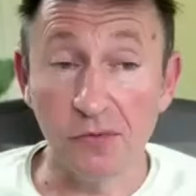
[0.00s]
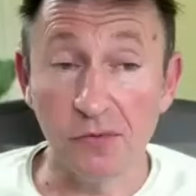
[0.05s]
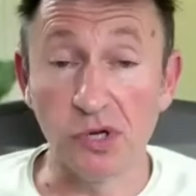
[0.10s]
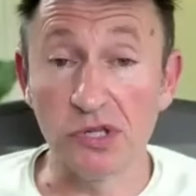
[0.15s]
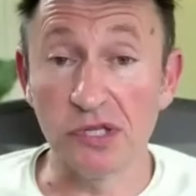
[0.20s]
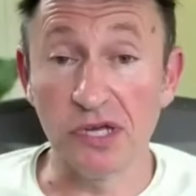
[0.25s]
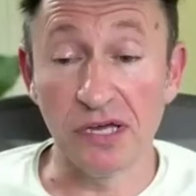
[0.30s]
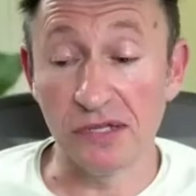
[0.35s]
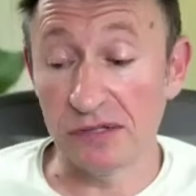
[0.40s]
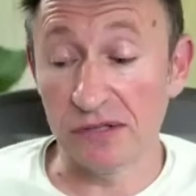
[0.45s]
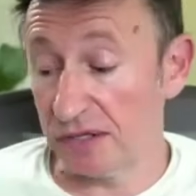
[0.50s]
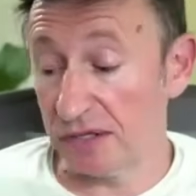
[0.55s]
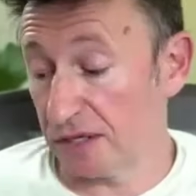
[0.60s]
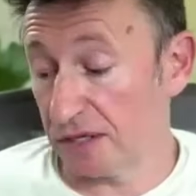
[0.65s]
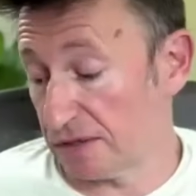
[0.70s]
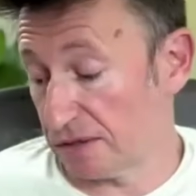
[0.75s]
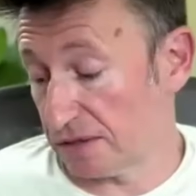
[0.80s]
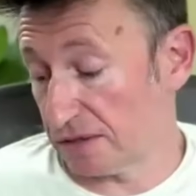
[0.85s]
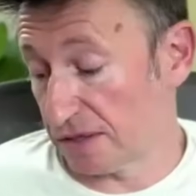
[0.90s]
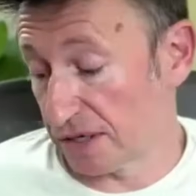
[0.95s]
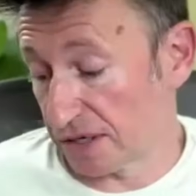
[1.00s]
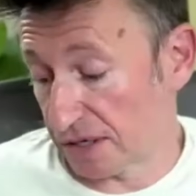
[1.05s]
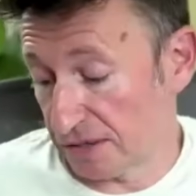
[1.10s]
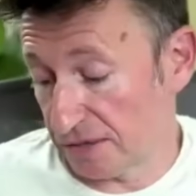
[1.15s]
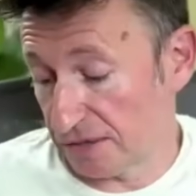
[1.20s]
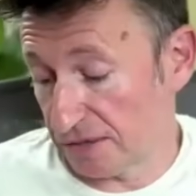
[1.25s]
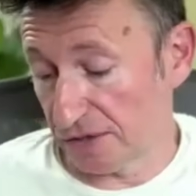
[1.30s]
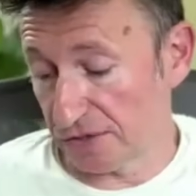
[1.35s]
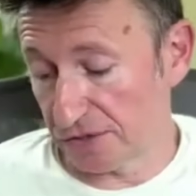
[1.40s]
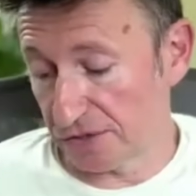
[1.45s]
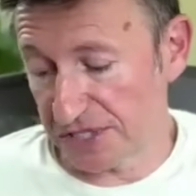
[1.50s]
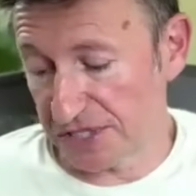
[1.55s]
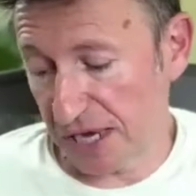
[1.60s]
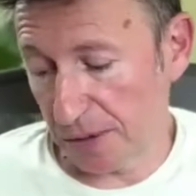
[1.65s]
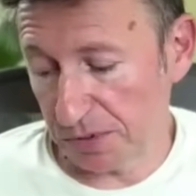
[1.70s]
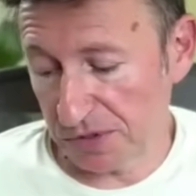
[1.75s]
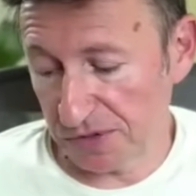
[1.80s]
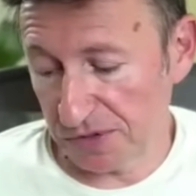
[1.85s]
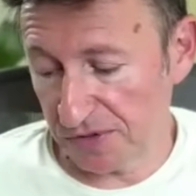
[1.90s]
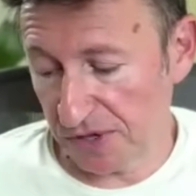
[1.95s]
well, and like another
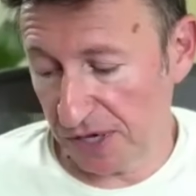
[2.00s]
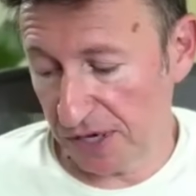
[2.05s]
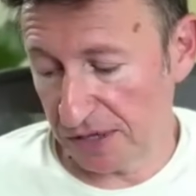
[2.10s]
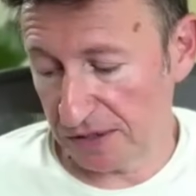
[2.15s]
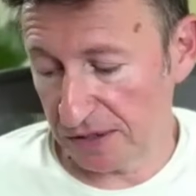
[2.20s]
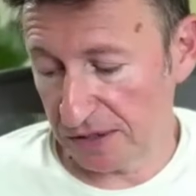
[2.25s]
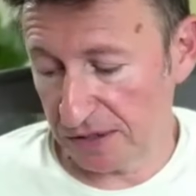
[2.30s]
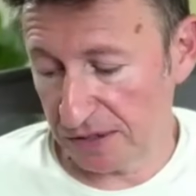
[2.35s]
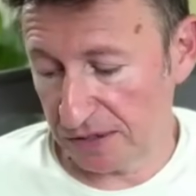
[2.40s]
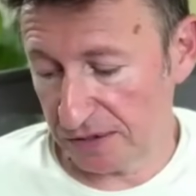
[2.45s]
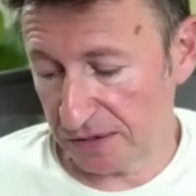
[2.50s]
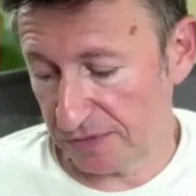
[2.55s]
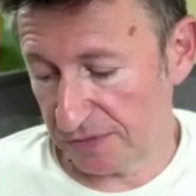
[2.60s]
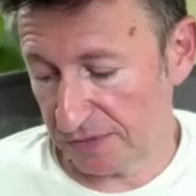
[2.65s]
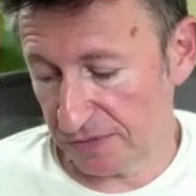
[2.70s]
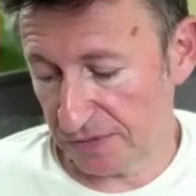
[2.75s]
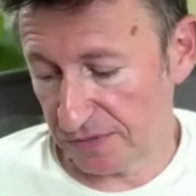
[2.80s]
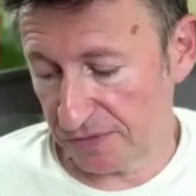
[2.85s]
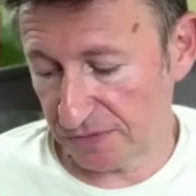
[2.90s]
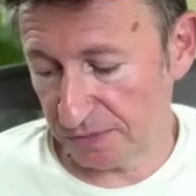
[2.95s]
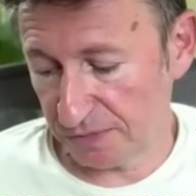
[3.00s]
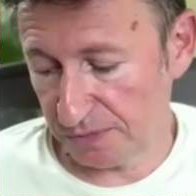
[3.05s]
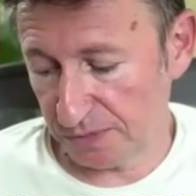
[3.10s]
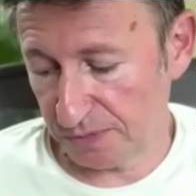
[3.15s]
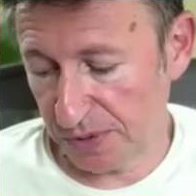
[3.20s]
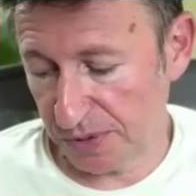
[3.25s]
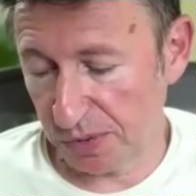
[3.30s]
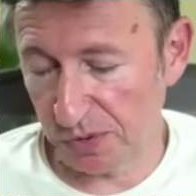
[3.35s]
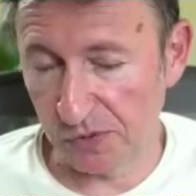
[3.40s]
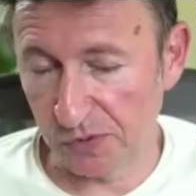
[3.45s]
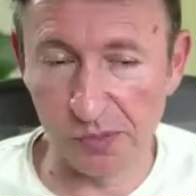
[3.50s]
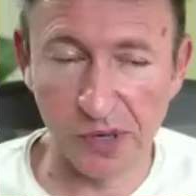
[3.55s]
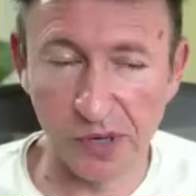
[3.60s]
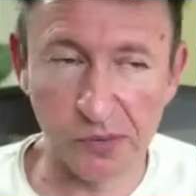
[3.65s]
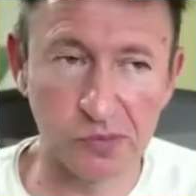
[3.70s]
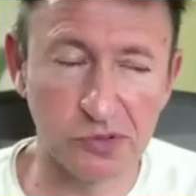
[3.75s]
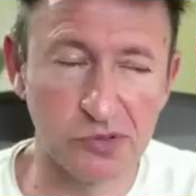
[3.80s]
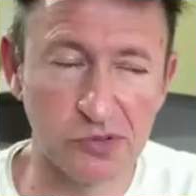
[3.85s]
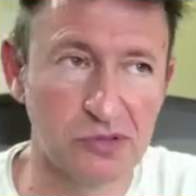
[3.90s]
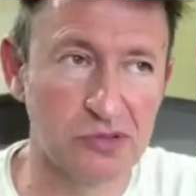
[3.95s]
example of that, like if people
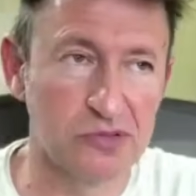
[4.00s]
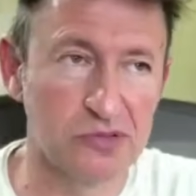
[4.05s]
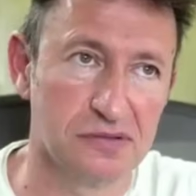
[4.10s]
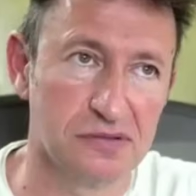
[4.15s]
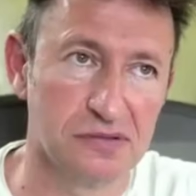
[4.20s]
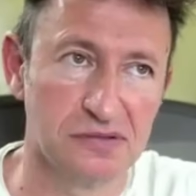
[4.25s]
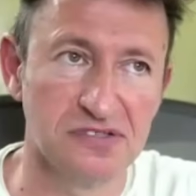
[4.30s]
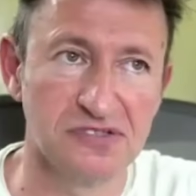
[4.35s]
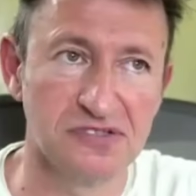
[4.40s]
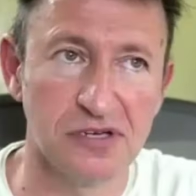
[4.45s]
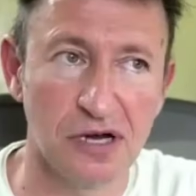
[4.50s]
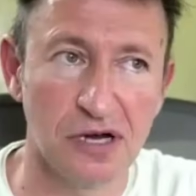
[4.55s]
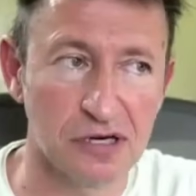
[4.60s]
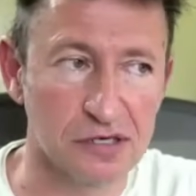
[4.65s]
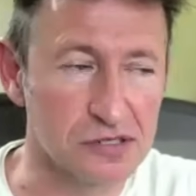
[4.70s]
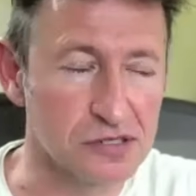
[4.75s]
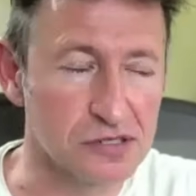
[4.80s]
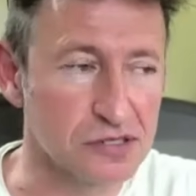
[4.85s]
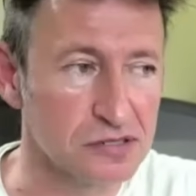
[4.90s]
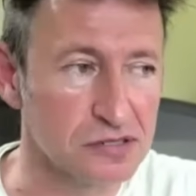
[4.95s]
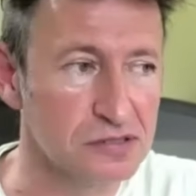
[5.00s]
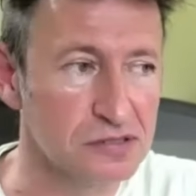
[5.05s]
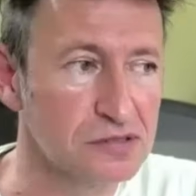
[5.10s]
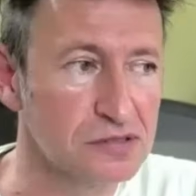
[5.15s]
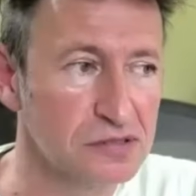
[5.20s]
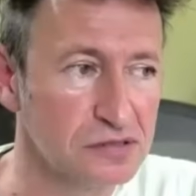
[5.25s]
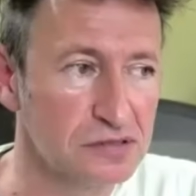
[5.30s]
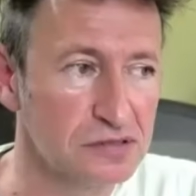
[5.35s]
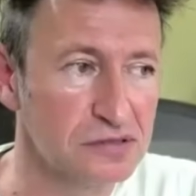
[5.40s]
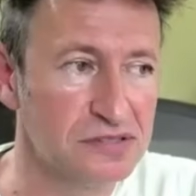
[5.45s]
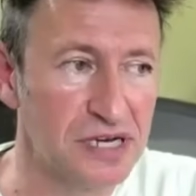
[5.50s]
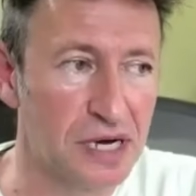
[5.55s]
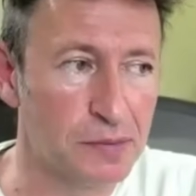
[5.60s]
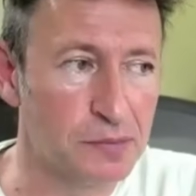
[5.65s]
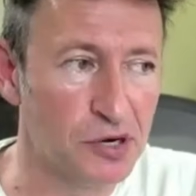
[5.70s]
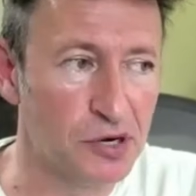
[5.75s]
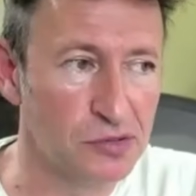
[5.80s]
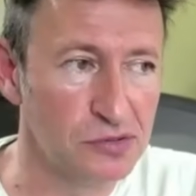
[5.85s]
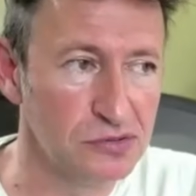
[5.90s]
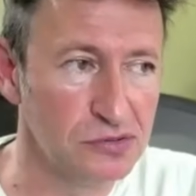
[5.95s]
remember Zuck's
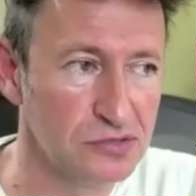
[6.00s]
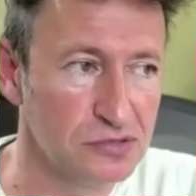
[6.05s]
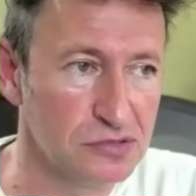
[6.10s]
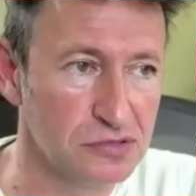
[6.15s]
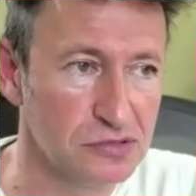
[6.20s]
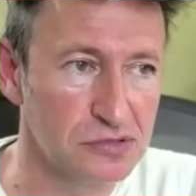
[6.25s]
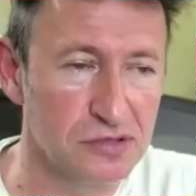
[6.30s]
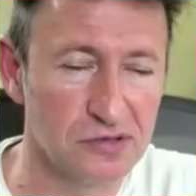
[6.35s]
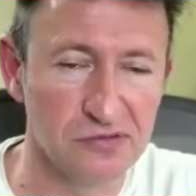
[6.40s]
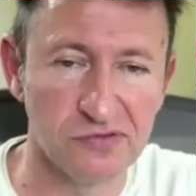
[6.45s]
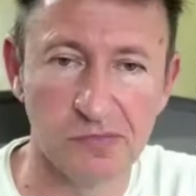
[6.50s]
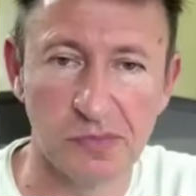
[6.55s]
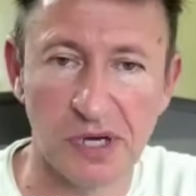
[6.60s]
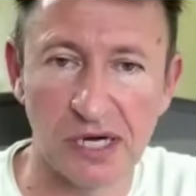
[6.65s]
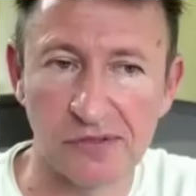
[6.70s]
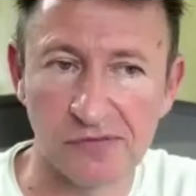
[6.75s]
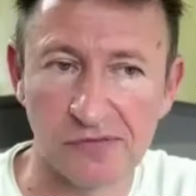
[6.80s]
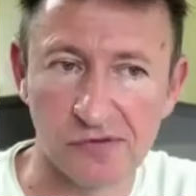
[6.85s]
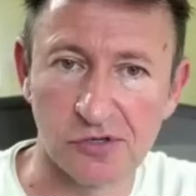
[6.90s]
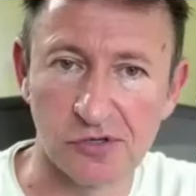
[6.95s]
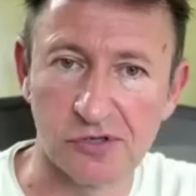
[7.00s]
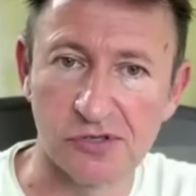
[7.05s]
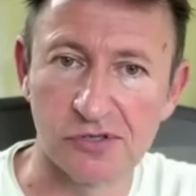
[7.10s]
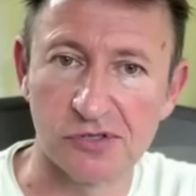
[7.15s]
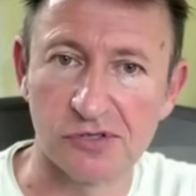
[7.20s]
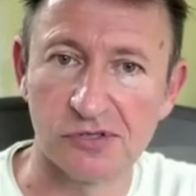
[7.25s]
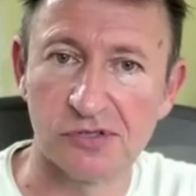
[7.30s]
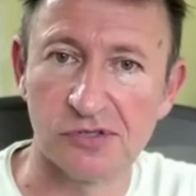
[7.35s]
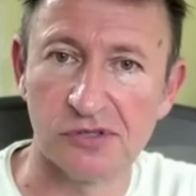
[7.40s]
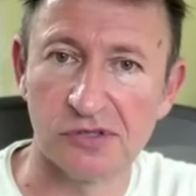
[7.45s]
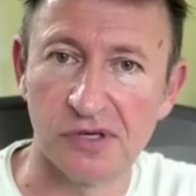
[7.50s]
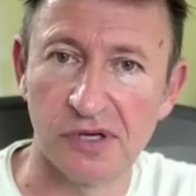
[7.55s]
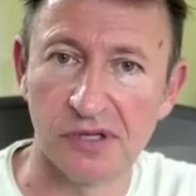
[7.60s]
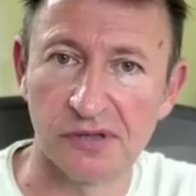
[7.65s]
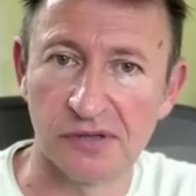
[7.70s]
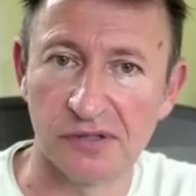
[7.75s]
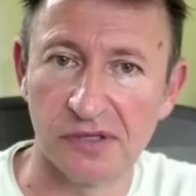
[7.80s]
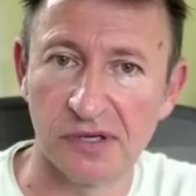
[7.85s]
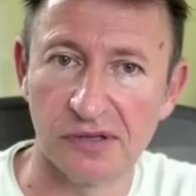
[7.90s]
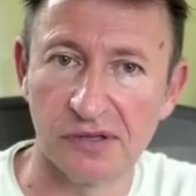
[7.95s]
demos of metaverse,
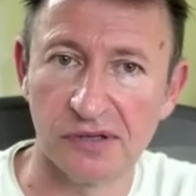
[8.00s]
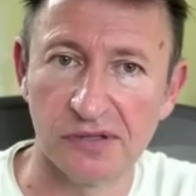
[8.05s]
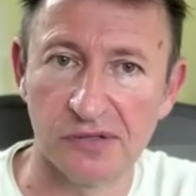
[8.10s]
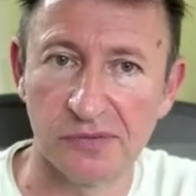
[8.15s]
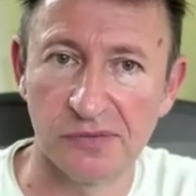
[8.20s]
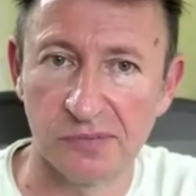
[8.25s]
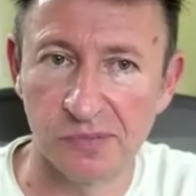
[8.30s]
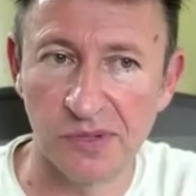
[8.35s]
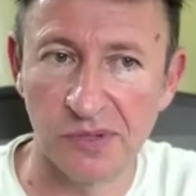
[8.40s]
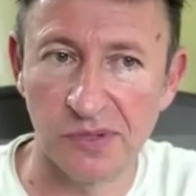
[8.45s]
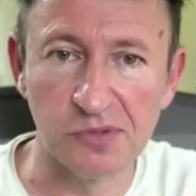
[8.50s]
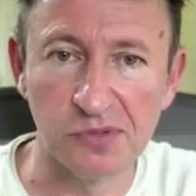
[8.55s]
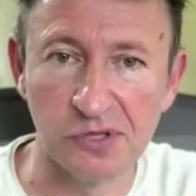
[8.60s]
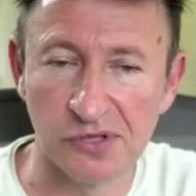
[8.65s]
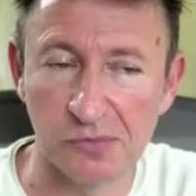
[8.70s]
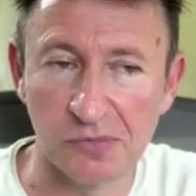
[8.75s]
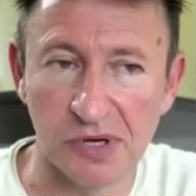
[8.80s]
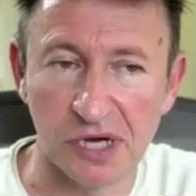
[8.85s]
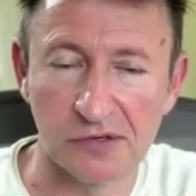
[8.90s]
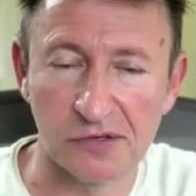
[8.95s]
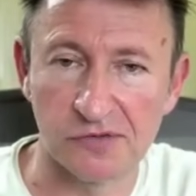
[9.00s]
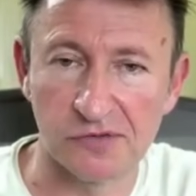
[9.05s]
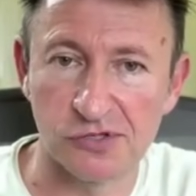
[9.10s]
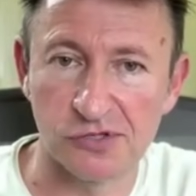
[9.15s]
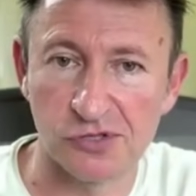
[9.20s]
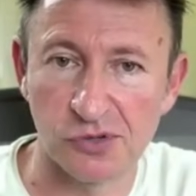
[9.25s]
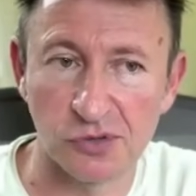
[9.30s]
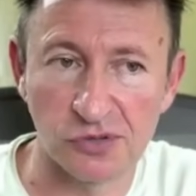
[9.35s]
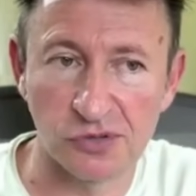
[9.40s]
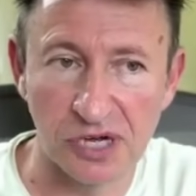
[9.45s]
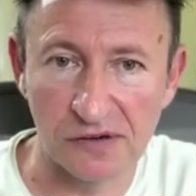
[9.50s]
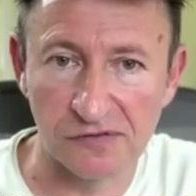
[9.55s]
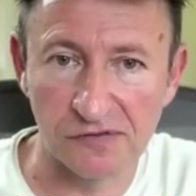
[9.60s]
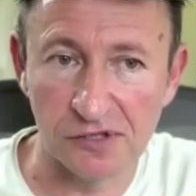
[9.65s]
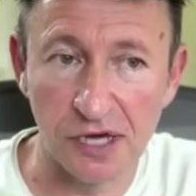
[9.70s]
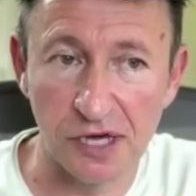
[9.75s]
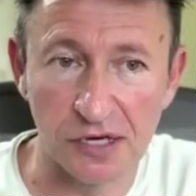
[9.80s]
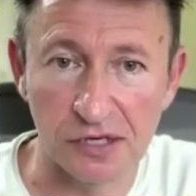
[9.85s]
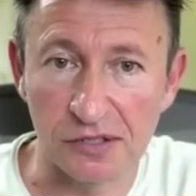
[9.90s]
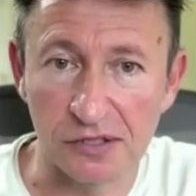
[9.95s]
and that people in the metaverse don't have
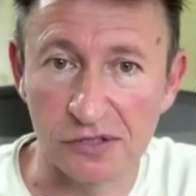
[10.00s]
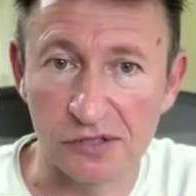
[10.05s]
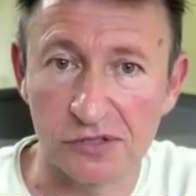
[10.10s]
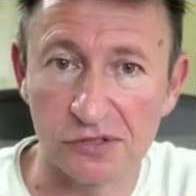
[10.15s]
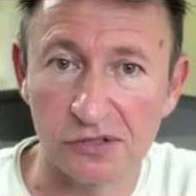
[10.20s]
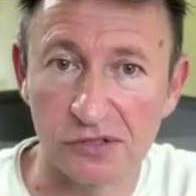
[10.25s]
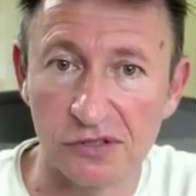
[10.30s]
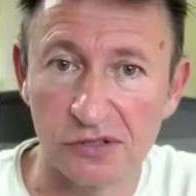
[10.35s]
legs.